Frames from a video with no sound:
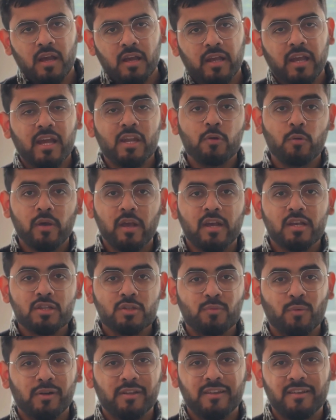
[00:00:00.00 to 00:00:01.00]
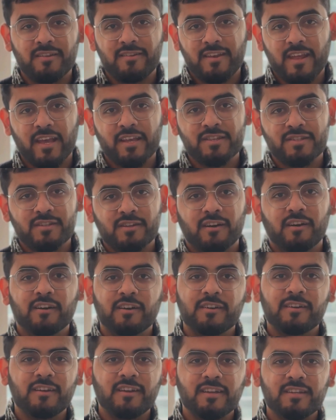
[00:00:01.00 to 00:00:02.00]
can you guess what the next
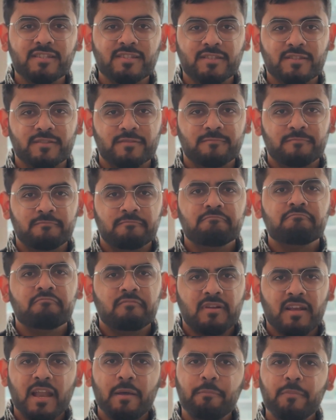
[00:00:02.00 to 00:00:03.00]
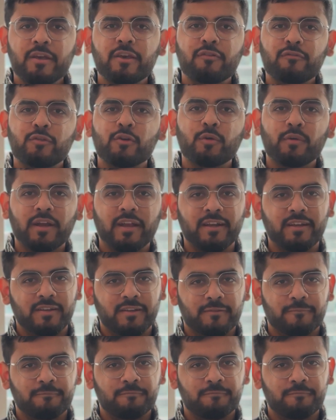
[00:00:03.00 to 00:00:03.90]
hurdle is? Let me give you a hint.